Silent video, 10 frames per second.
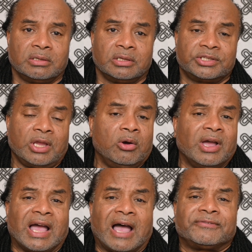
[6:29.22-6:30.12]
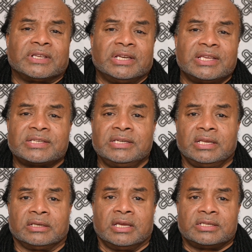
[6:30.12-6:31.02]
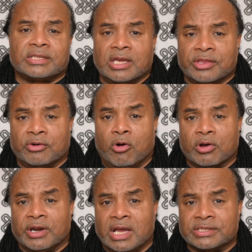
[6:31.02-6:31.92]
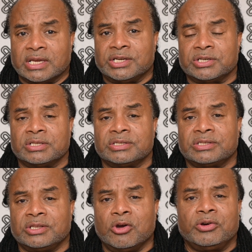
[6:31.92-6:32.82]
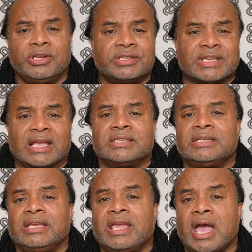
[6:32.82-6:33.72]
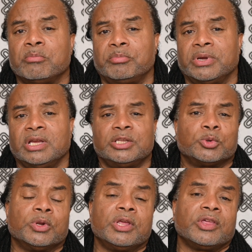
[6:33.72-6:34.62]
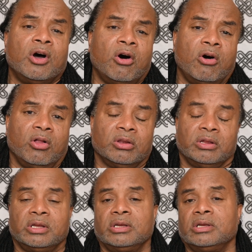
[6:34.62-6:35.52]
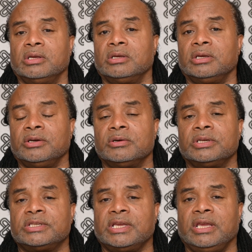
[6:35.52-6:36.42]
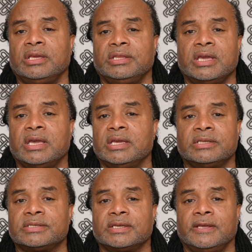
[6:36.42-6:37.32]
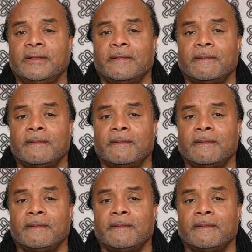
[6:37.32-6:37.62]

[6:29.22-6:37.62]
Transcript: So after listening to the other organisations, the audience had to decamp to another hall in order to hear the ANC.